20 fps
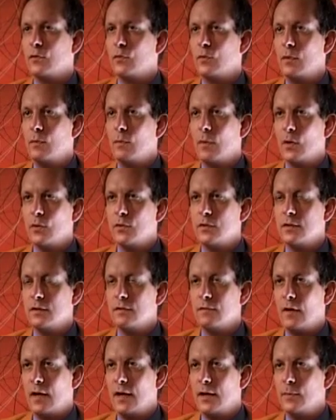a remote
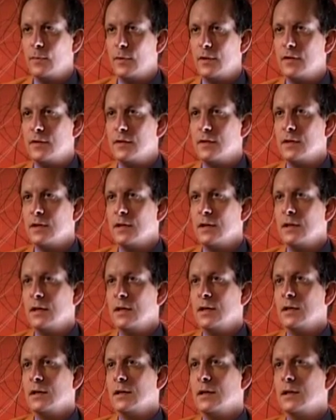environment
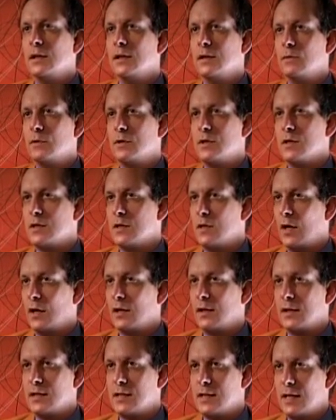which is
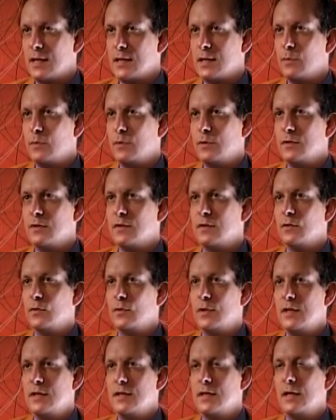not accessible
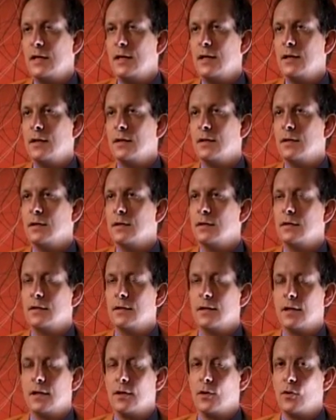so easily, and
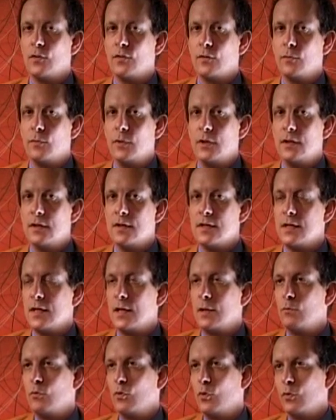it can also be in the
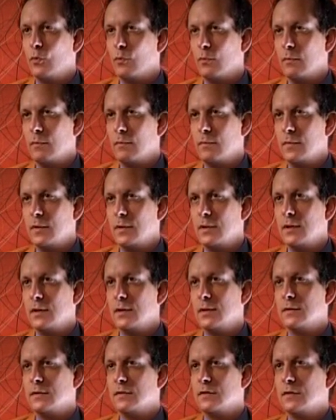same room.
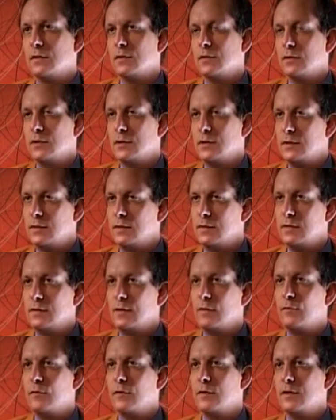So it's
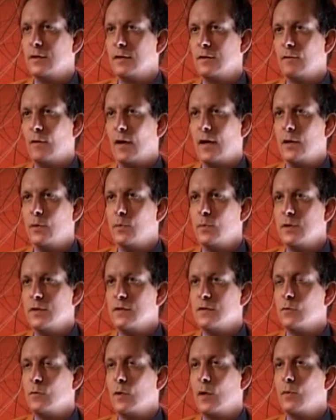different
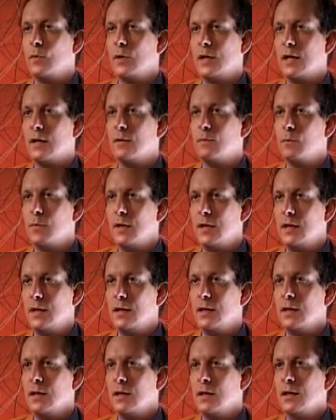environments where we can
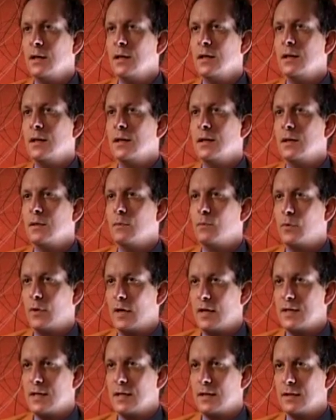be
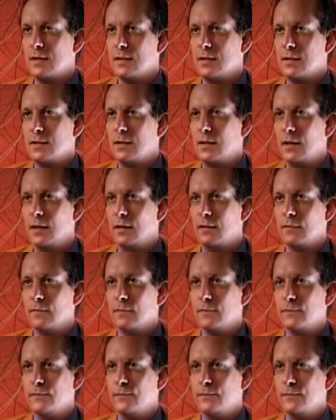present in.